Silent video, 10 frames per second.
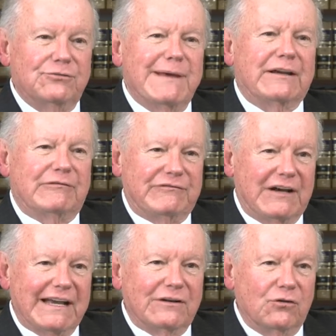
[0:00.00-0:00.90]
you'd make a
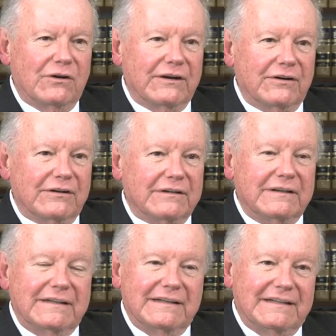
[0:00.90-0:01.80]
fine lawyer
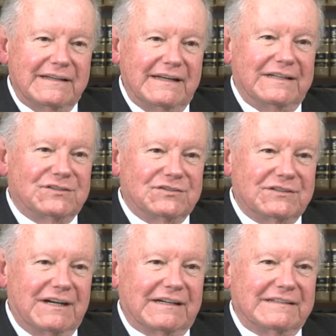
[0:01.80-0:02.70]
and it
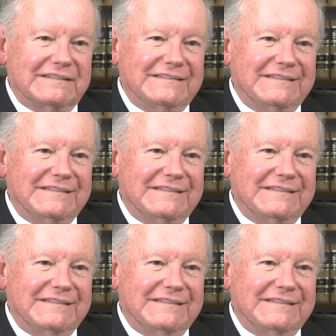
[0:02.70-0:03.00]
stuck.